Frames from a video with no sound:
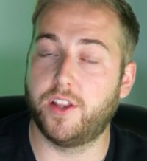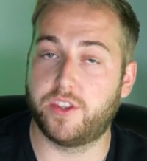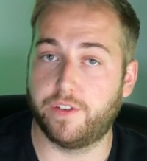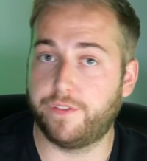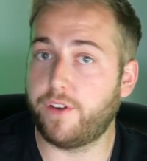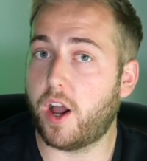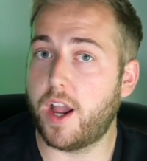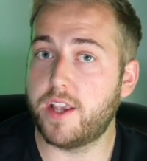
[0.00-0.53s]

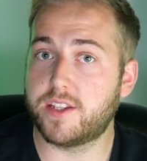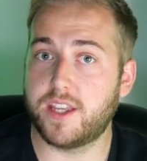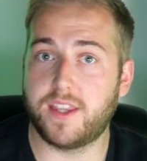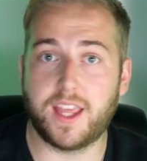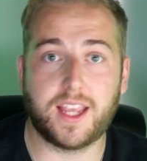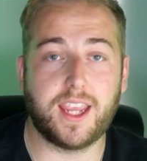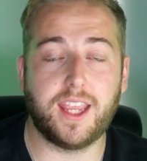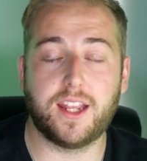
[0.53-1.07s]
device,
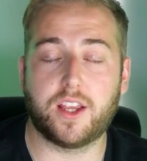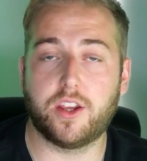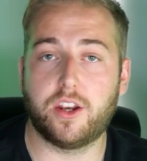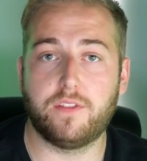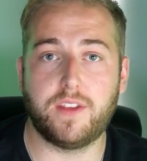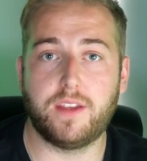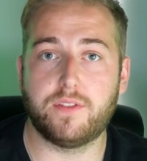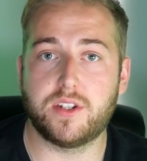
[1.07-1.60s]
and they could
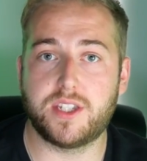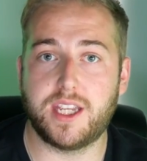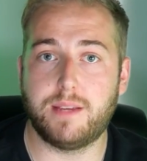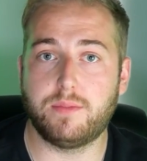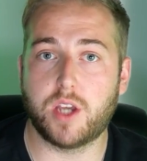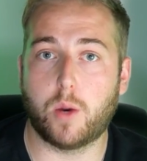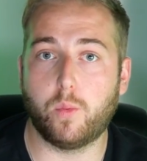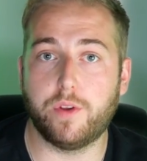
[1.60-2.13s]
have even
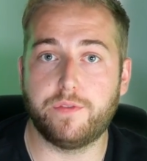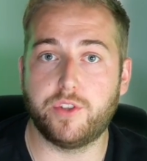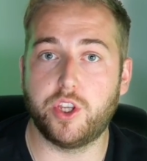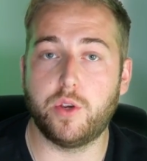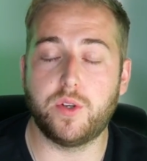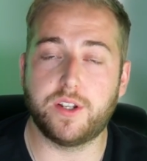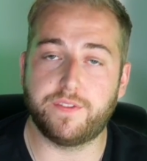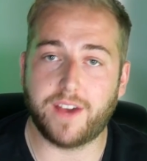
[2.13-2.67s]
teamed up with
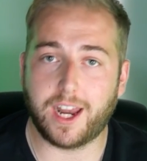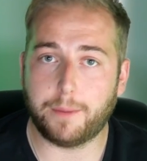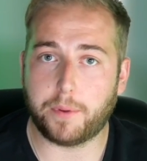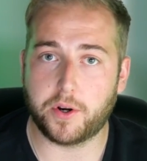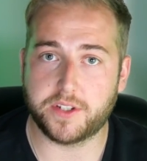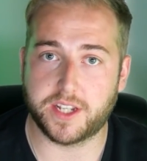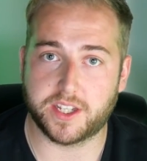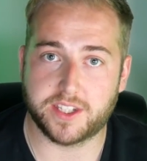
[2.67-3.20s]
new
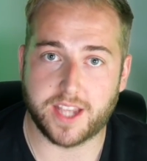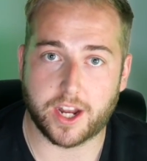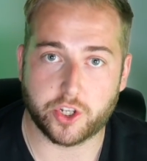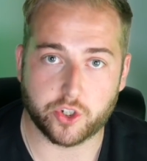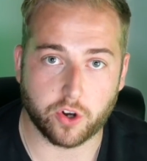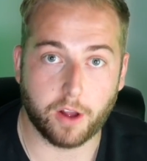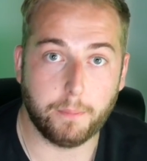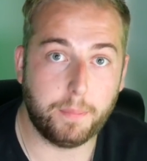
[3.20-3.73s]
developers,
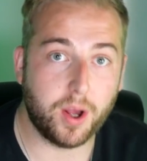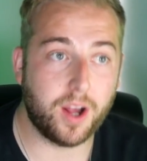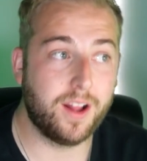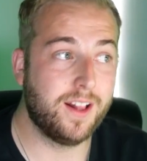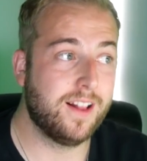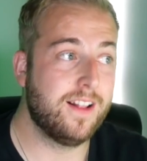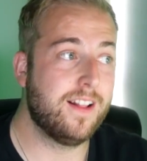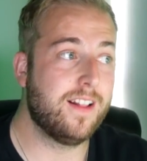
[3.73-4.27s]
etc.
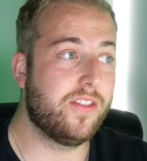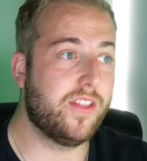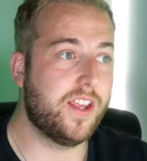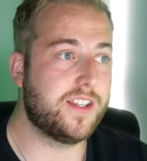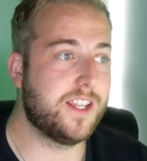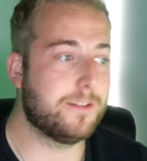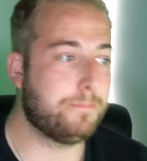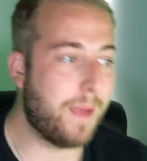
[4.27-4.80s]
But
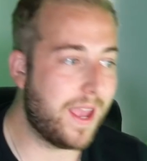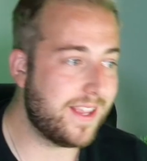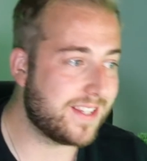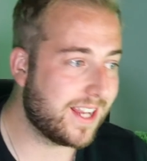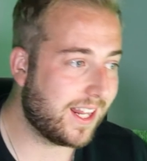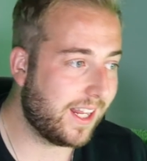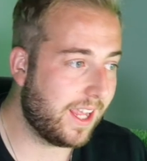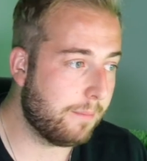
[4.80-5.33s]
this is
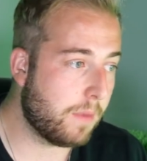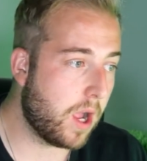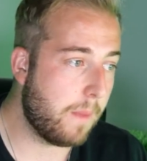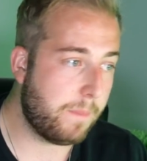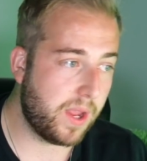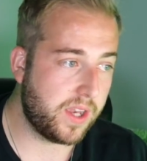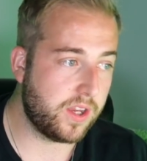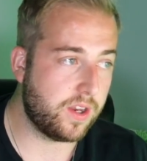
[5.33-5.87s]
basically, in my
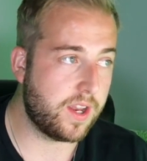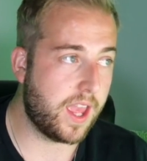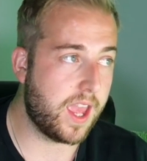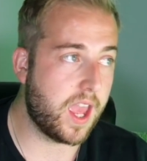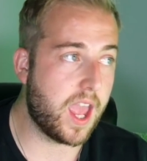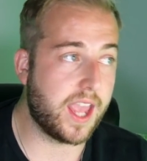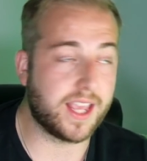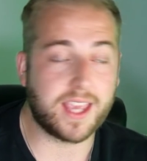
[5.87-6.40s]
opinion,
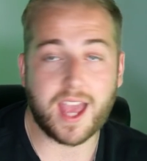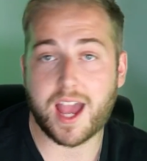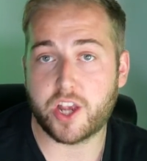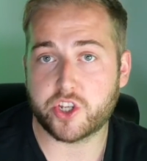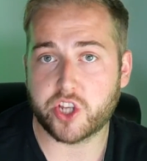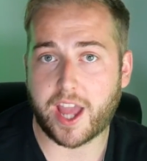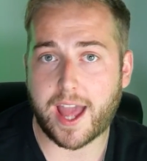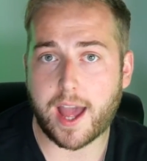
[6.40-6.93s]
a
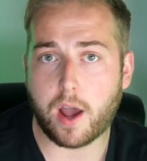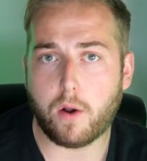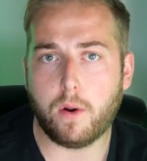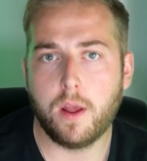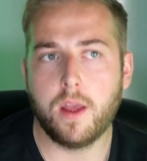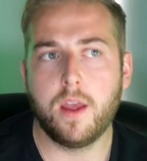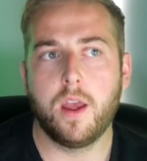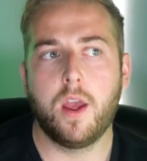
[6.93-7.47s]
cash
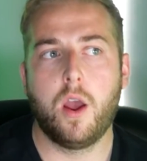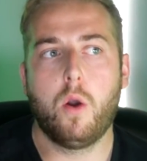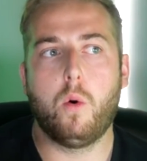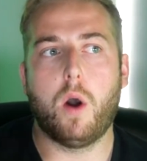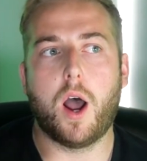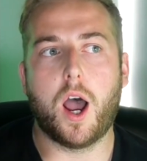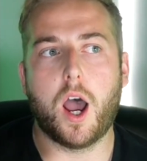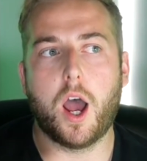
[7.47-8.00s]
cow.
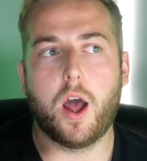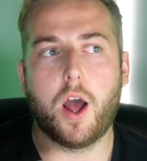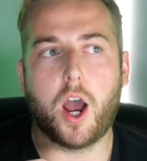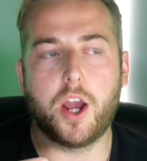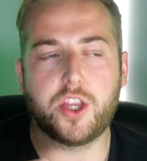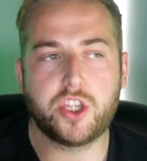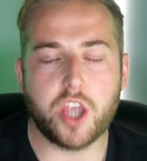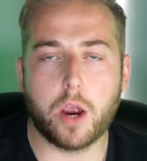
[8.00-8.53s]

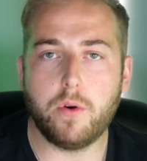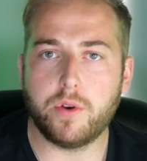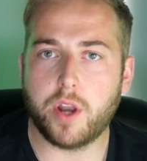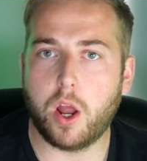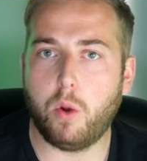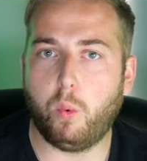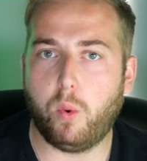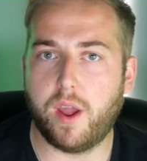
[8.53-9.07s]
I don't
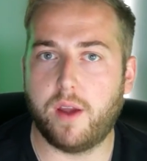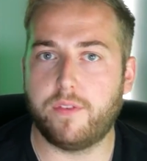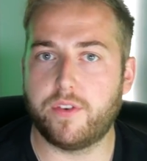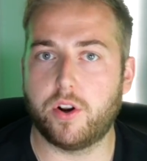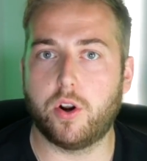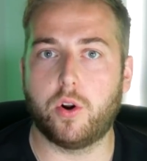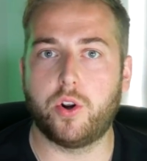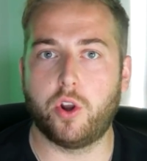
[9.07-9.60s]
know
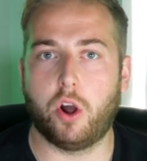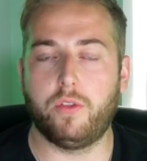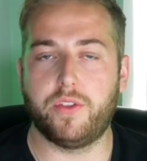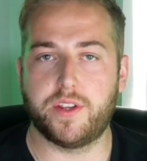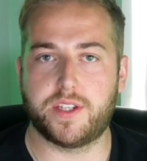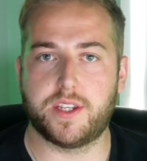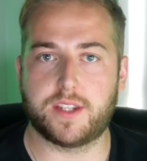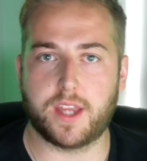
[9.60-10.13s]
whether or not
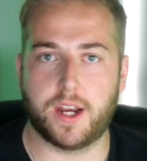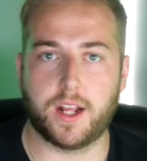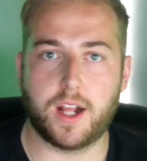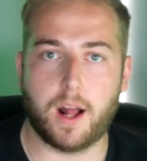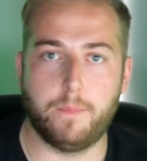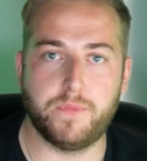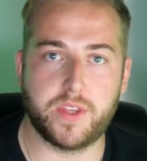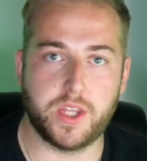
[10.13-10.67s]
this is going to
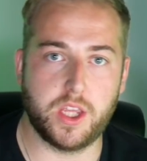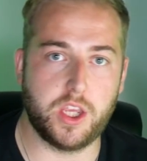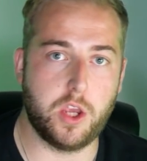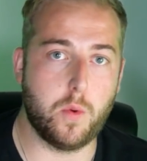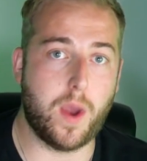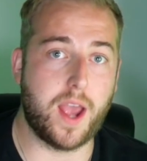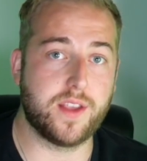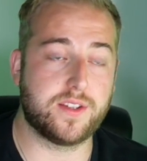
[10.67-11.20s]
come to the
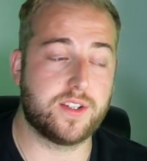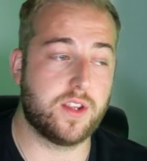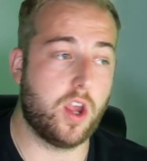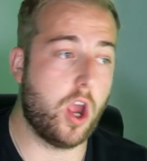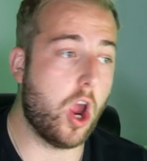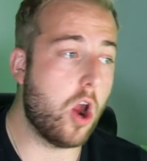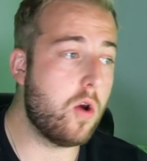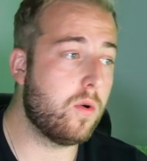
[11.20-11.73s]
US.
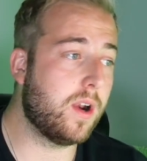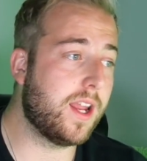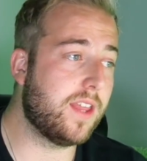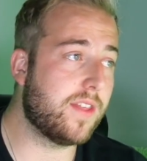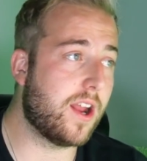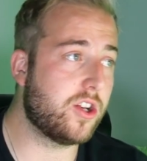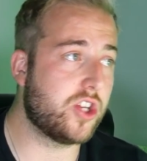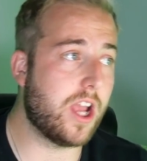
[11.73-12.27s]

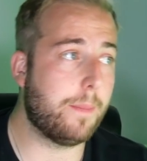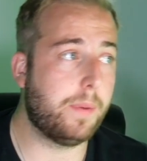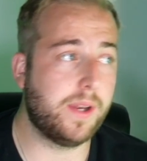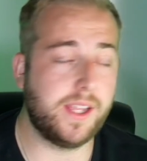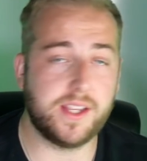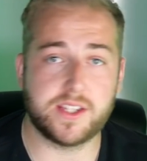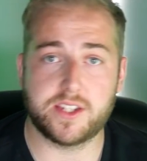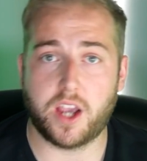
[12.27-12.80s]
Only their
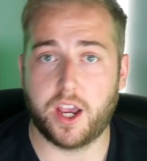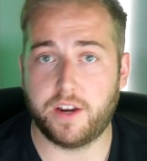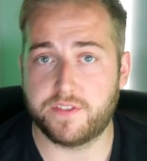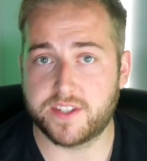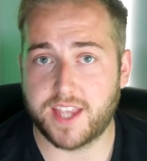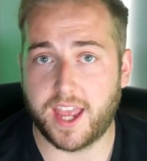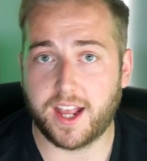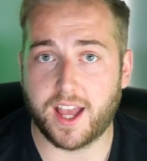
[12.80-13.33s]
Japanese side of
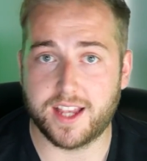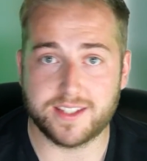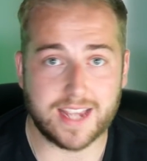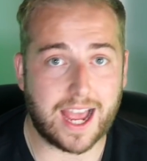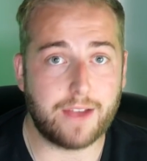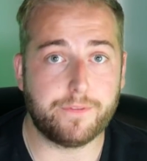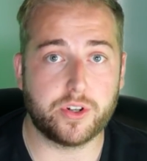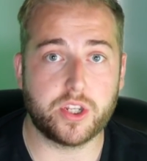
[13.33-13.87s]
Sega has
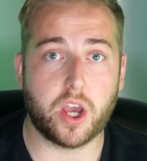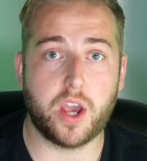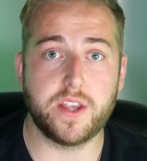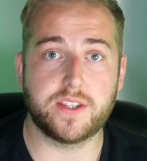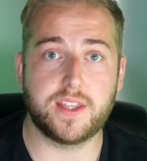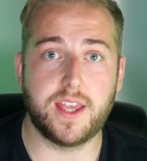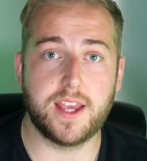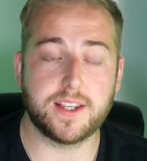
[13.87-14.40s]

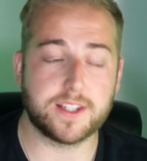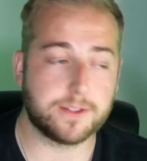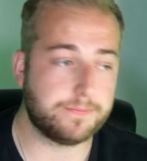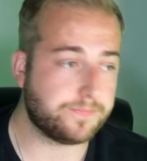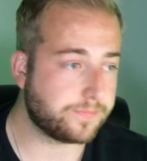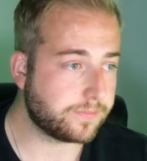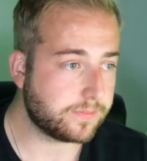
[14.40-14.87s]
advertised this,